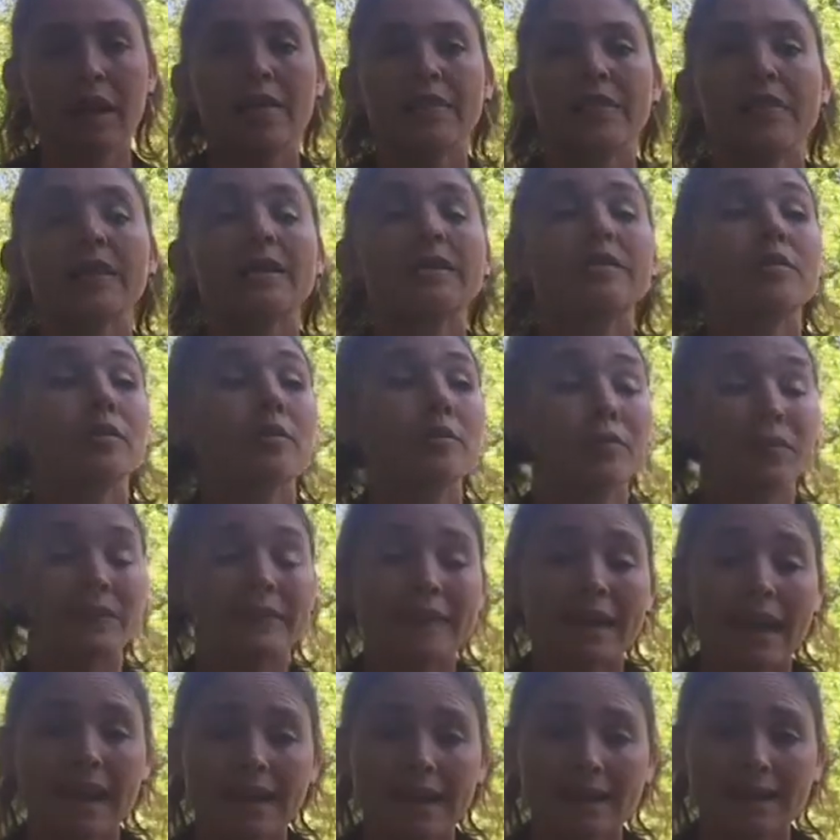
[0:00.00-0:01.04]
That is a
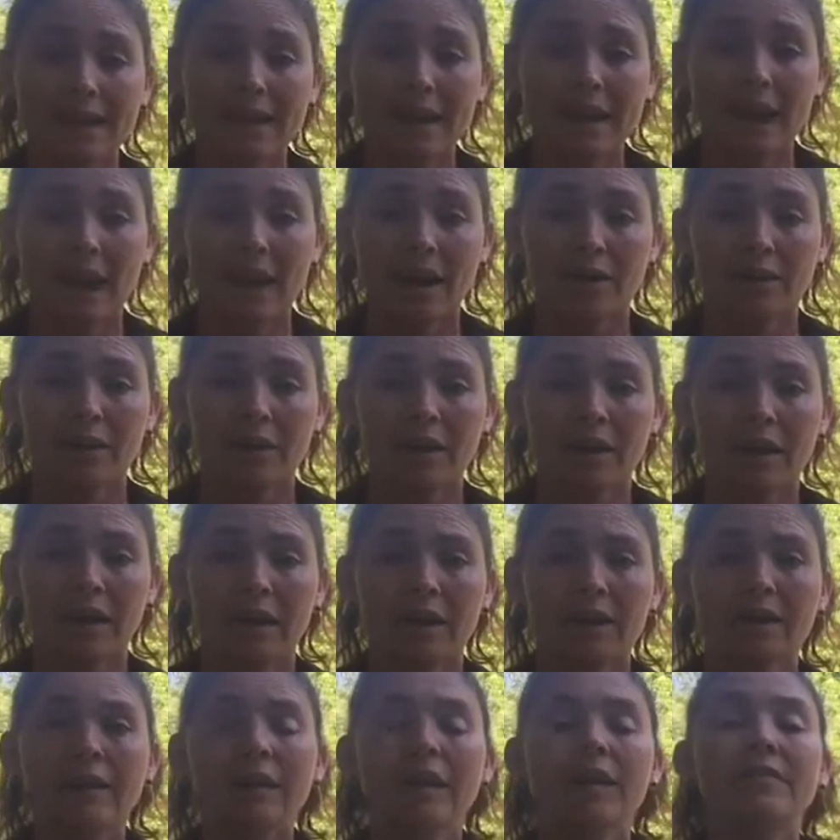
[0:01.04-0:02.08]
protected area
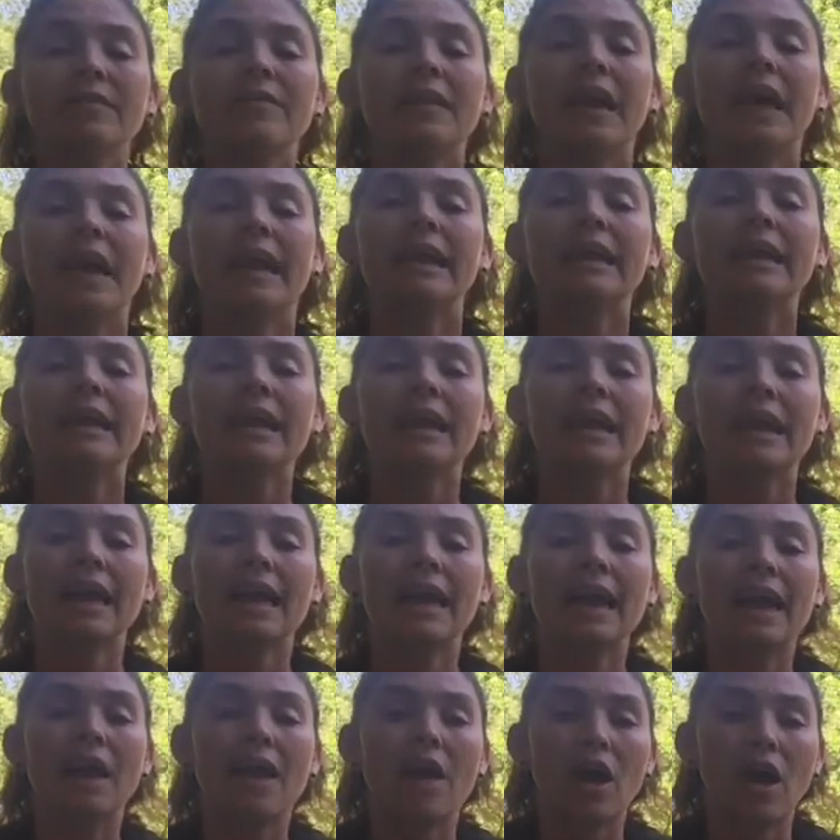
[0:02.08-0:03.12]
that
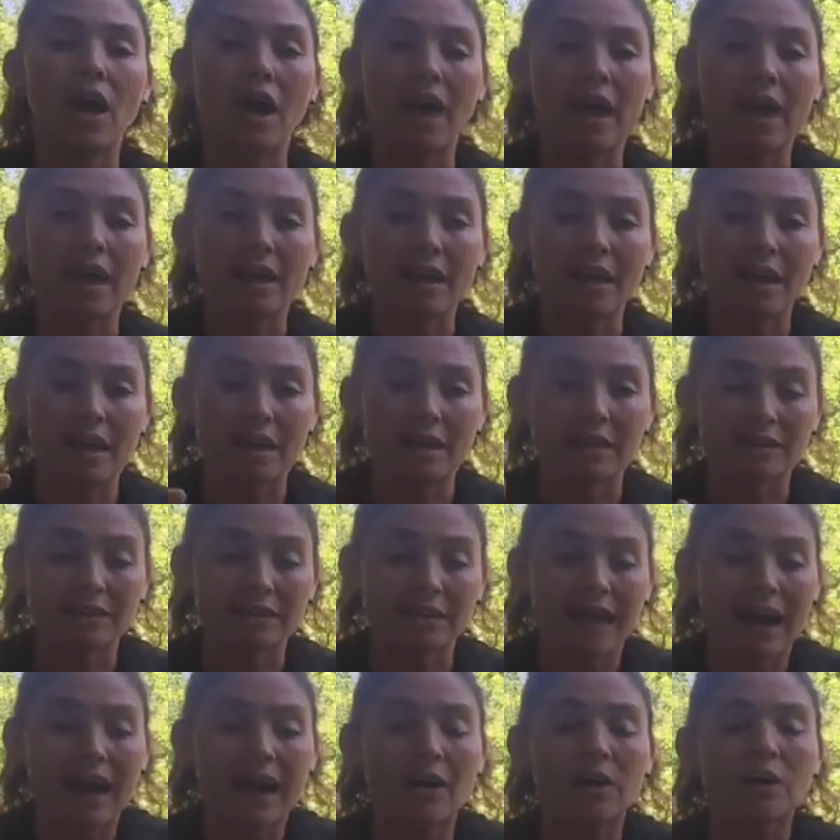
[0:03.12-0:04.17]

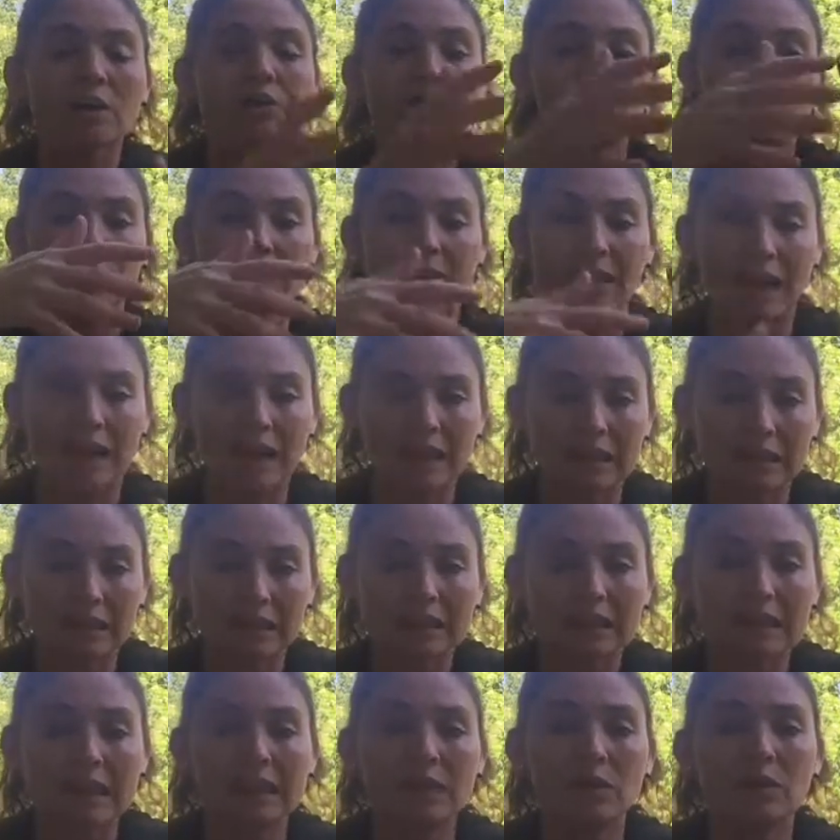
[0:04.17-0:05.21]
allows for that
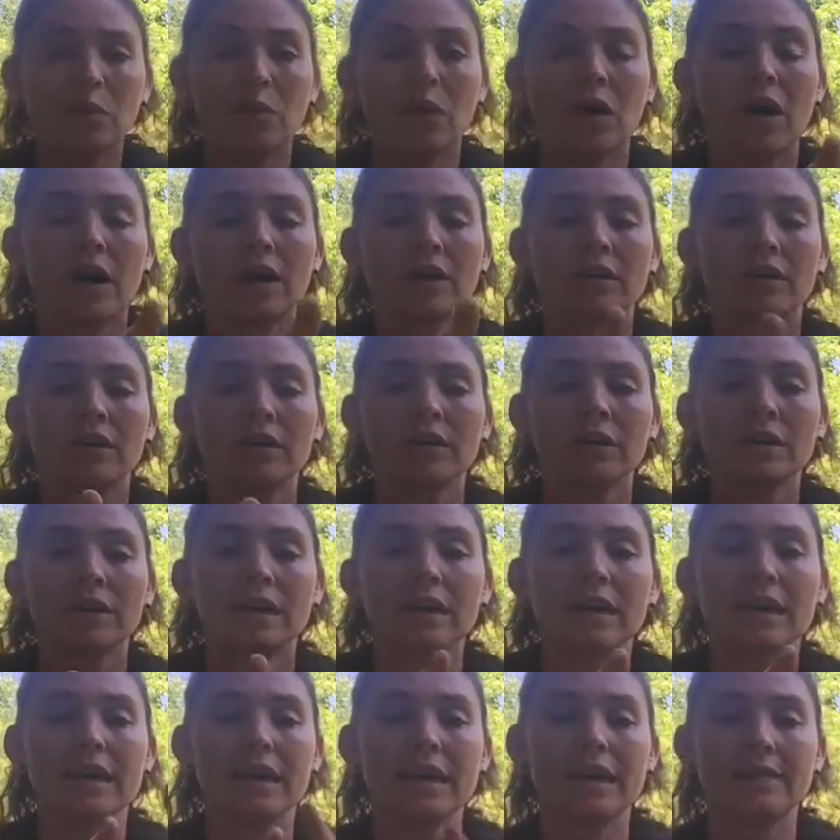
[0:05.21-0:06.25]
clean water
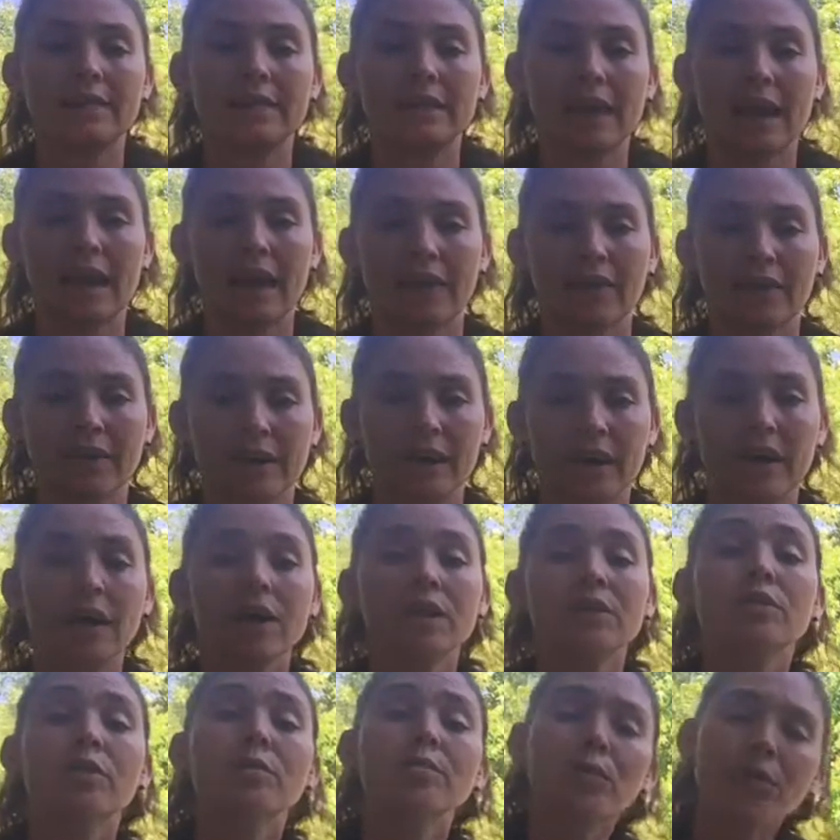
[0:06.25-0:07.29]
in the area.
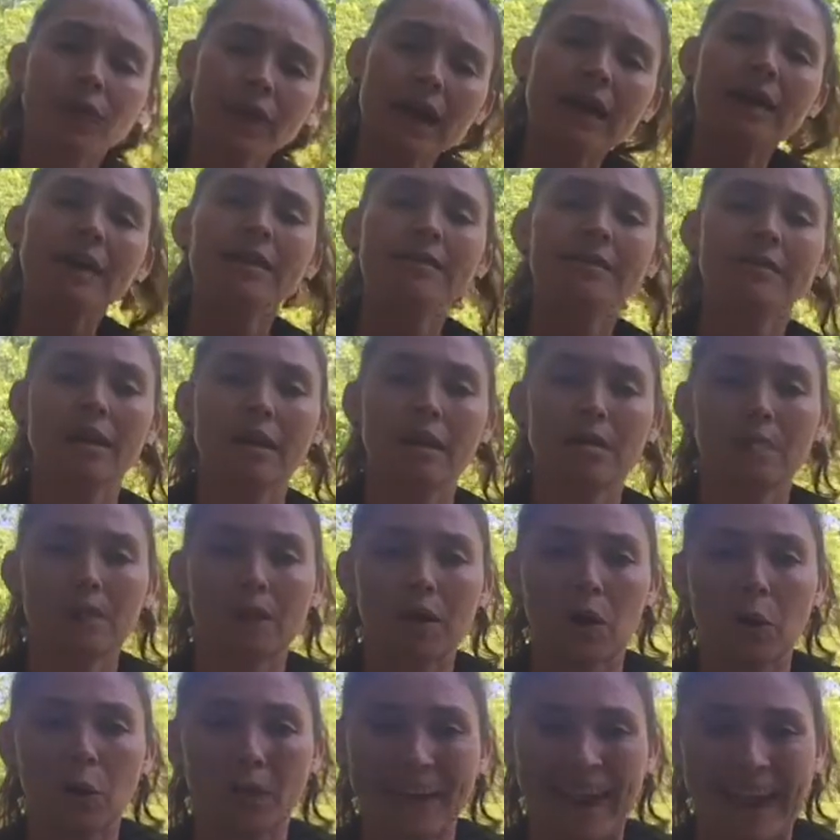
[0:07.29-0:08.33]
So Miranda's going to be
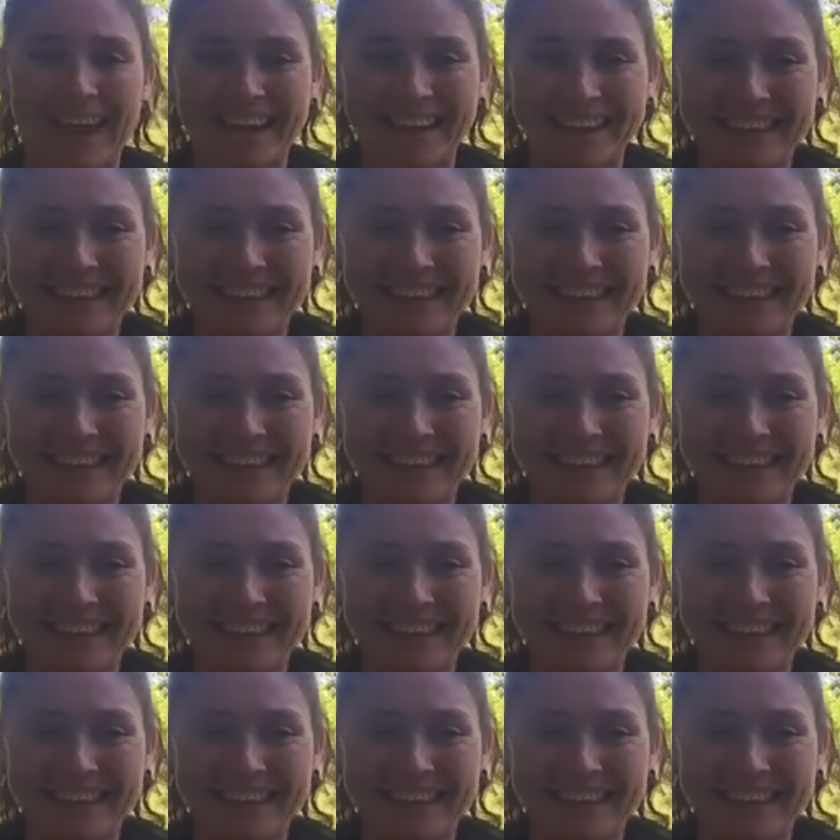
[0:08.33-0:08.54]
okay.